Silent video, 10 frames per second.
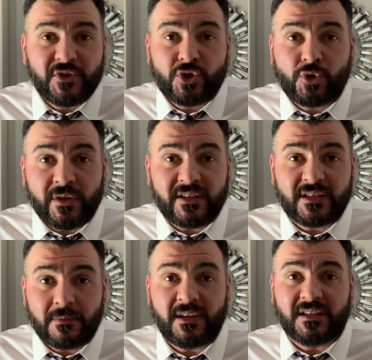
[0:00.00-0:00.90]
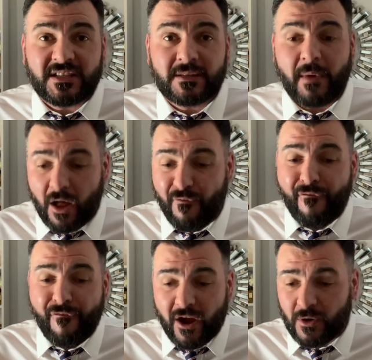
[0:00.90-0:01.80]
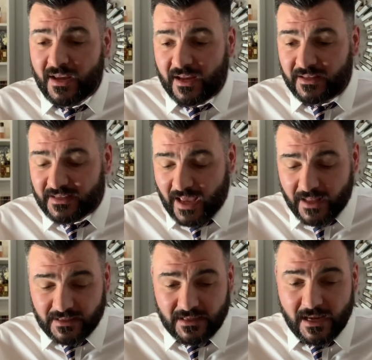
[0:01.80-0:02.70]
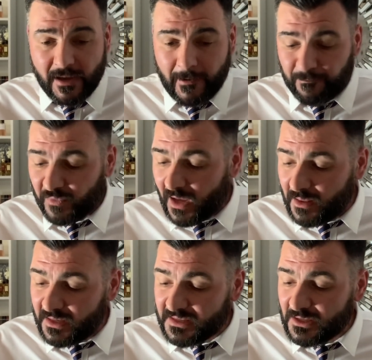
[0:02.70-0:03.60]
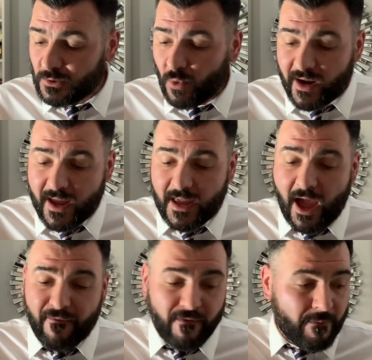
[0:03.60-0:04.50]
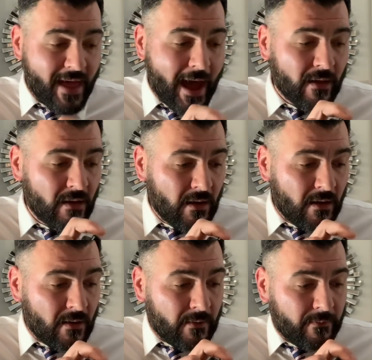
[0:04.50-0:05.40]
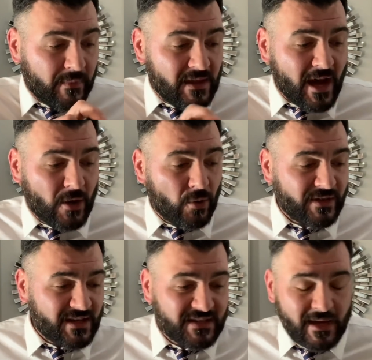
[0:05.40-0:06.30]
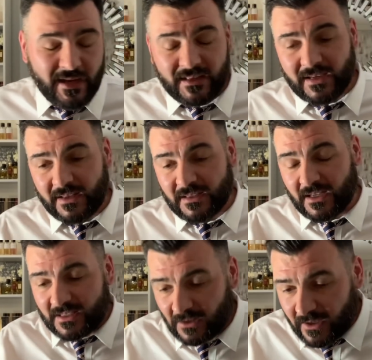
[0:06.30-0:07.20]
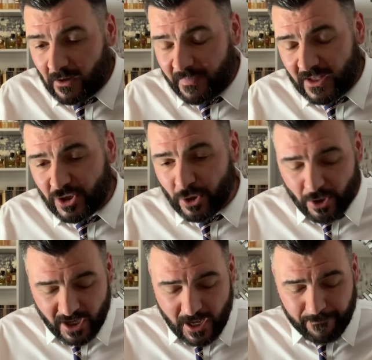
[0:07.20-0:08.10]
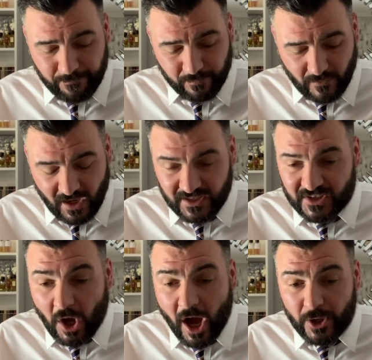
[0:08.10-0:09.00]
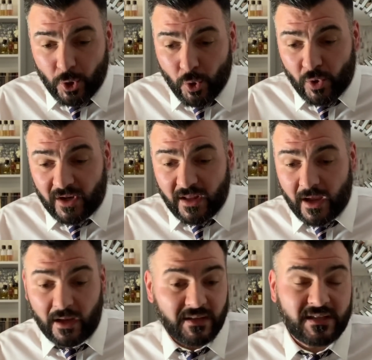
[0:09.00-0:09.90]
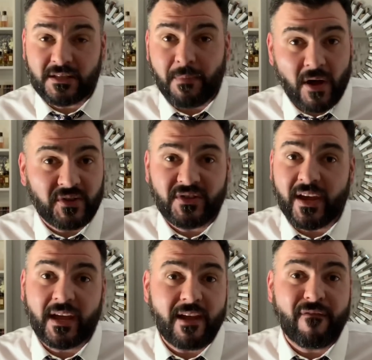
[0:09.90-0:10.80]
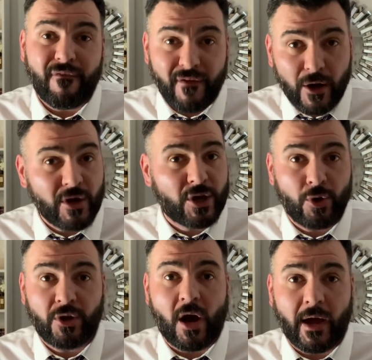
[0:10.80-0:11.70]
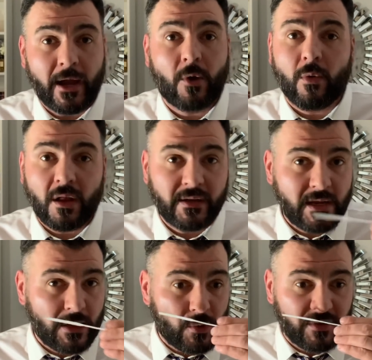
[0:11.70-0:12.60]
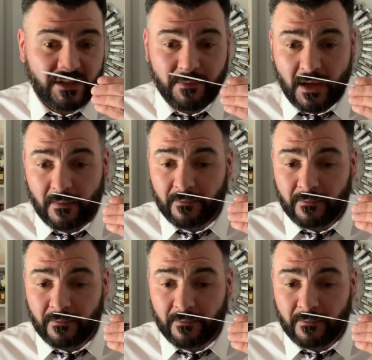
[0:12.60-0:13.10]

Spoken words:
trees to me smell very incense-y, and this is what I get from that. But not only is it incense, it's a little bit dirty. It's got oud in it. It smells like a very good, high quality oud to me.